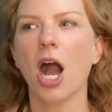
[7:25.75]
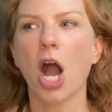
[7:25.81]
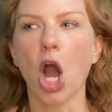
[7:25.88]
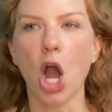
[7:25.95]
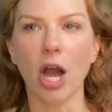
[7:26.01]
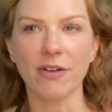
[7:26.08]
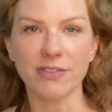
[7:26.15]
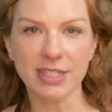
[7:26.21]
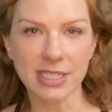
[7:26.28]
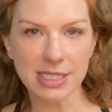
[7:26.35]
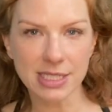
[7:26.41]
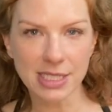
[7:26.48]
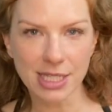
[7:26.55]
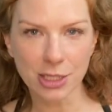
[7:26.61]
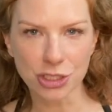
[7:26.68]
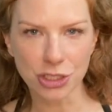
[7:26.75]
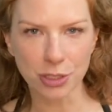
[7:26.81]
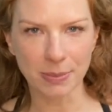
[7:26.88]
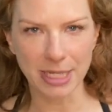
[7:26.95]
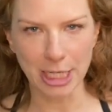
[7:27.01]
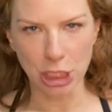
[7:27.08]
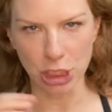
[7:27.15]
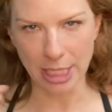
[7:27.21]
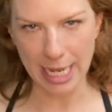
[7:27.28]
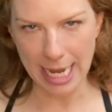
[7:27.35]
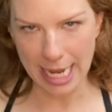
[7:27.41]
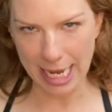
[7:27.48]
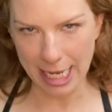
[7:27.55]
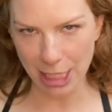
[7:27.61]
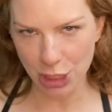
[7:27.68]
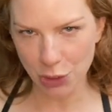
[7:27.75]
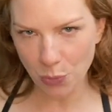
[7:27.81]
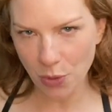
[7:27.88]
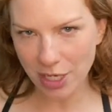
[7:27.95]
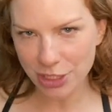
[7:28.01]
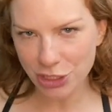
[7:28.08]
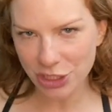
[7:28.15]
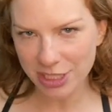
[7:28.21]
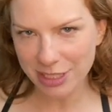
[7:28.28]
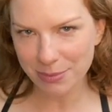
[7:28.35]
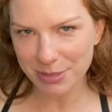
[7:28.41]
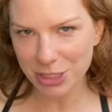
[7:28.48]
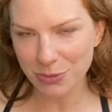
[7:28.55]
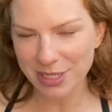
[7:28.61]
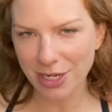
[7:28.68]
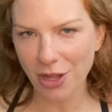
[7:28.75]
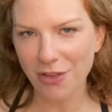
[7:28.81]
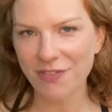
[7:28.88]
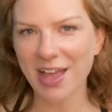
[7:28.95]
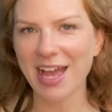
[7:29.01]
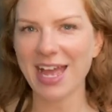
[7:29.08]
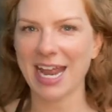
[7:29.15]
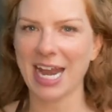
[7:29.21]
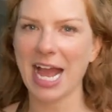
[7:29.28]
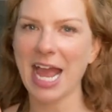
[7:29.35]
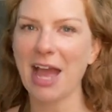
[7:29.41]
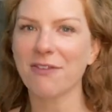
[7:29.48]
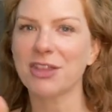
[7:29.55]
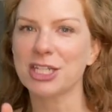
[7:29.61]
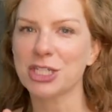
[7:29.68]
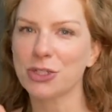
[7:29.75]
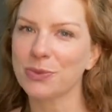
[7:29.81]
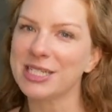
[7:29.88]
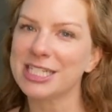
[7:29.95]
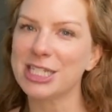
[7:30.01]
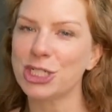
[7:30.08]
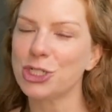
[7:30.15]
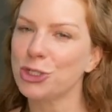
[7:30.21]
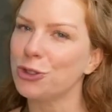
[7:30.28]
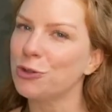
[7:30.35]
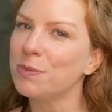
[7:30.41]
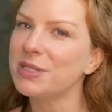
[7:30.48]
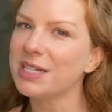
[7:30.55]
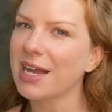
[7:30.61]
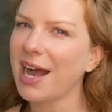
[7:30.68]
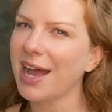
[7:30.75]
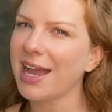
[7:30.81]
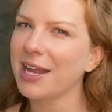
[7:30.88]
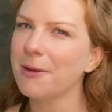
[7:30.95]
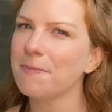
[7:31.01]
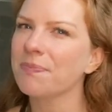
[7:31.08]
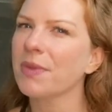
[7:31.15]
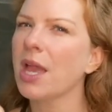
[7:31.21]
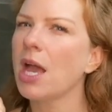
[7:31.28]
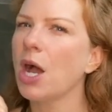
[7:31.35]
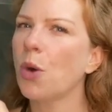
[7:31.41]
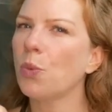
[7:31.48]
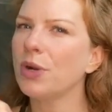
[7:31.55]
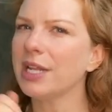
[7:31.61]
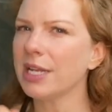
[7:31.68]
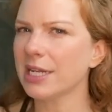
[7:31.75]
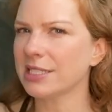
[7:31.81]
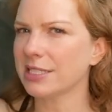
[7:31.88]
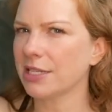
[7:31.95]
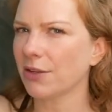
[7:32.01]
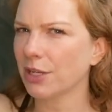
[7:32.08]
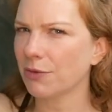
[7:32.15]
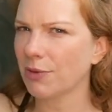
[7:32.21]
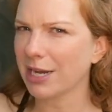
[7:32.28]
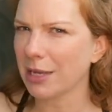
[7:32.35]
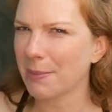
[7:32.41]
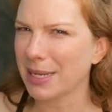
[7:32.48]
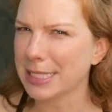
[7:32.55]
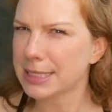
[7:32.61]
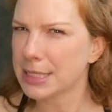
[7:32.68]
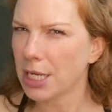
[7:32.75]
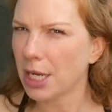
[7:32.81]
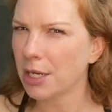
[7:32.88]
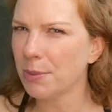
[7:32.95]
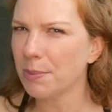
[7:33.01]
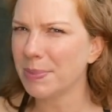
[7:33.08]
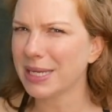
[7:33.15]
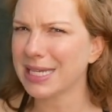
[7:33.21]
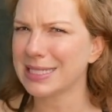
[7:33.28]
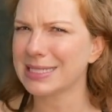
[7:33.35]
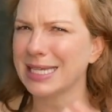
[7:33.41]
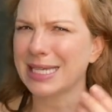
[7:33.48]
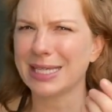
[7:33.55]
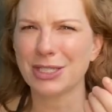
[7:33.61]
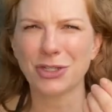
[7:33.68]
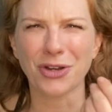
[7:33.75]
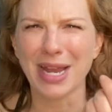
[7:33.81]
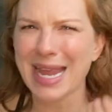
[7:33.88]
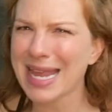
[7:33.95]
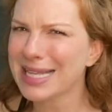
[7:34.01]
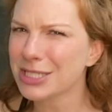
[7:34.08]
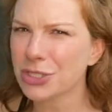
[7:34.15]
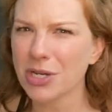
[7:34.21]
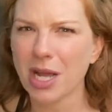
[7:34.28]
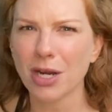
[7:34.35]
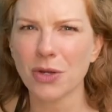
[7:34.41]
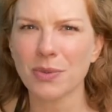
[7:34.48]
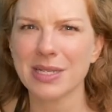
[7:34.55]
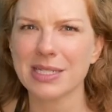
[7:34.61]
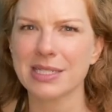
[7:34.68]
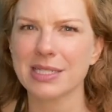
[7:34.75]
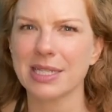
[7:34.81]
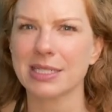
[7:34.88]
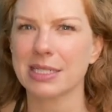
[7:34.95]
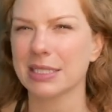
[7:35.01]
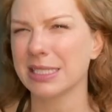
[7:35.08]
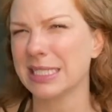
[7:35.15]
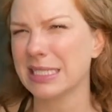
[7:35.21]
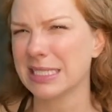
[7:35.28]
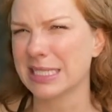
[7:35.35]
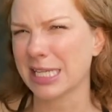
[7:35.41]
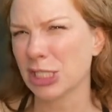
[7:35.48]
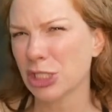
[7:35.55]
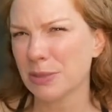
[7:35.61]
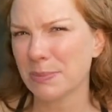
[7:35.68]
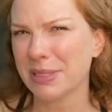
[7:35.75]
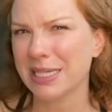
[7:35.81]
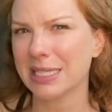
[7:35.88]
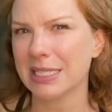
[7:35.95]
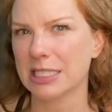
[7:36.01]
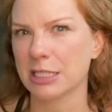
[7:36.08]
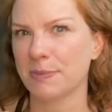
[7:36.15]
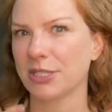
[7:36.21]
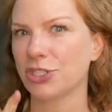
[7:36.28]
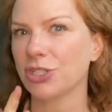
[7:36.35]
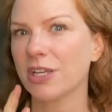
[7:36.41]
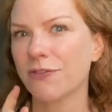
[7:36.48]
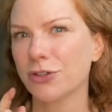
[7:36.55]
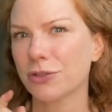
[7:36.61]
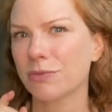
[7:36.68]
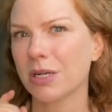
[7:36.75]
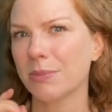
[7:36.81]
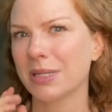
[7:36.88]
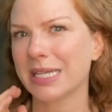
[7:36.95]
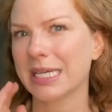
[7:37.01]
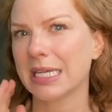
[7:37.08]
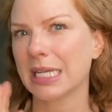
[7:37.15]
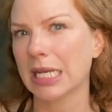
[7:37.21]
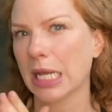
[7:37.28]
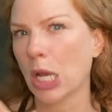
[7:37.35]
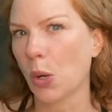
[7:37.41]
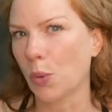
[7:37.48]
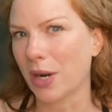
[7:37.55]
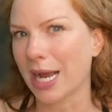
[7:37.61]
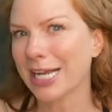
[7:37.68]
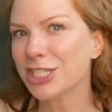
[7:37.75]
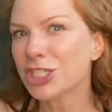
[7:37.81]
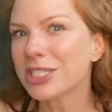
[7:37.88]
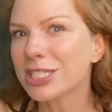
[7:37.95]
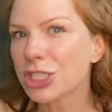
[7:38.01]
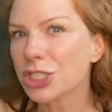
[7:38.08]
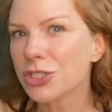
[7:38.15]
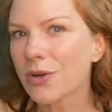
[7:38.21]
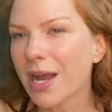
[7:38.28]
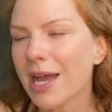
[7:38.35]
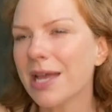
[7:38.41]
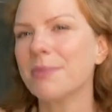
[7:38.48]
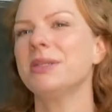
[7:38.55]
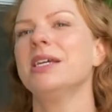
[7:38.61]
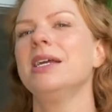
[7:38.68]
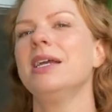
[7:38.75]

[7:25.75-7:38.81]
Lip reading: Obviously, there should be a good hand washing in between all of that. And I have the squeezy tubed kind. Wouldn't necessarily recommend a tub because like your hands are not always as clean as they could be, especially if you're rubbing it where I just described.